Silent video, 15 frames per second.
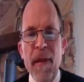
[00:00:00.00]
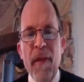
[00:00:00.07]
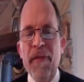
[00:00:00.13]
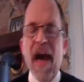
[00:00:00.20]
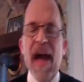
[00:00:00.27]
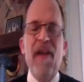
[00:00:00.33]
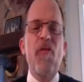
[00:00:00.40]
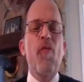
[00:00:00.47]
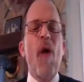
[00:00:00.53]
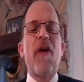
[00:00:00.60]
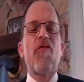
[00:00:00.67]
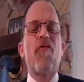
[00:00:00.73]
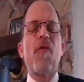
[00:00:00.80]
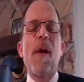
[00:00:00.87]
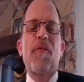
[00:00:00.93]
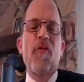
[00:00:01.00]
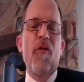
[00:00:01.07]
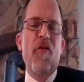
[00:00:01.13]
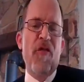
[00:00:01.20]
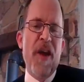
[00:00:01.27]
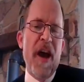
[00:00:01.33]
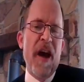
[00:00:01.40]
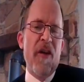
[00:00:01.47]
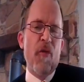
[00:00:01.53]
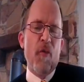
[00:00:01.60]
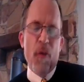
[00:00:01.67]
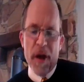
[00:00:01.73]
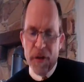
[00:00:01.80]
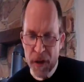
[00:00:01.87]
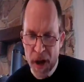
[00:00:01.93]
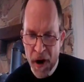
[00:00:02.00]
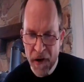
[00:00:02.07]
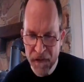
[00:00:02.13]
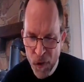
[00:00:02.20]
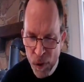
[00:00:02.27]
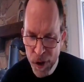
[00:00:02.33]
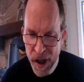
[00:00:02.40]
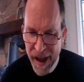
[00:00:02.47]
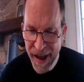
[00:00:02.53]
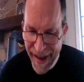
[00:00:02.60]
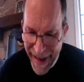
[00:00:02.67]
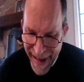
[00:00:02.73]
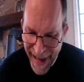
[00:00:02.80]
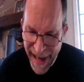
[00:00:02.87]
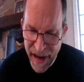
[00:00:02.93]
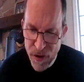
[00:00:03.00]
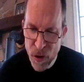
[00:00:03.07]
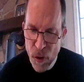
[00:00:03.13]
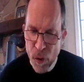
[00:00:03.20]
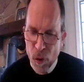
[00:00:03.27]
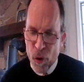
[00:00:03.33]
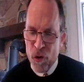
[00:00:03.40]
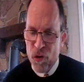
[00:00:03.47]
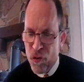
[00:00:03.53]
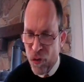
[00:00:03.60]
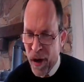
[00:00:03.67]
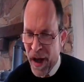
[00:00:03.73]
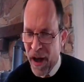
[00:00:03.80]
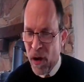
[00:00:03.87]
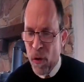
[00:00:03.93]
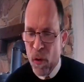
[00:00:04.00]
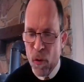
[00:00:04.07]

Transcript: That is why Scripture says, whether therefore ye eat or drink,